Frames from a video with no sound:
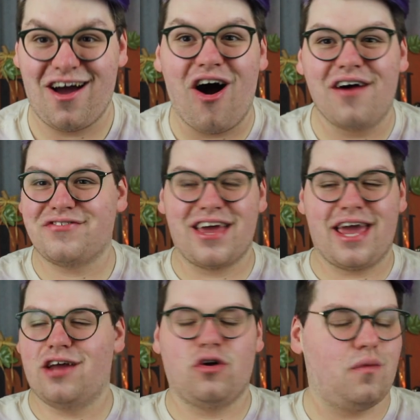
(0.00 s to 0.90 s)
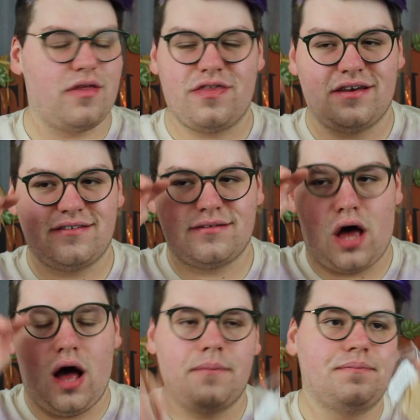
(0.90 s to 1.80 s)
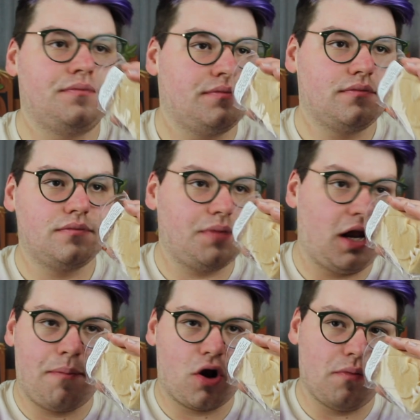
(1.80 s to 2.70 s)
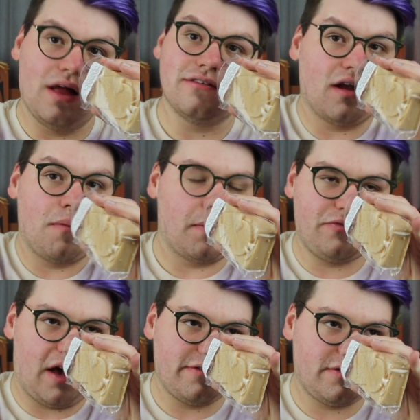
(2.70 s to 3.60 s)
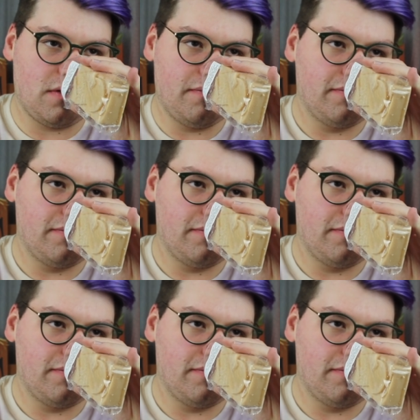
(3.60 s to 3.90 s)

off the handle with these um, peanut butter ones and I'm obsessed.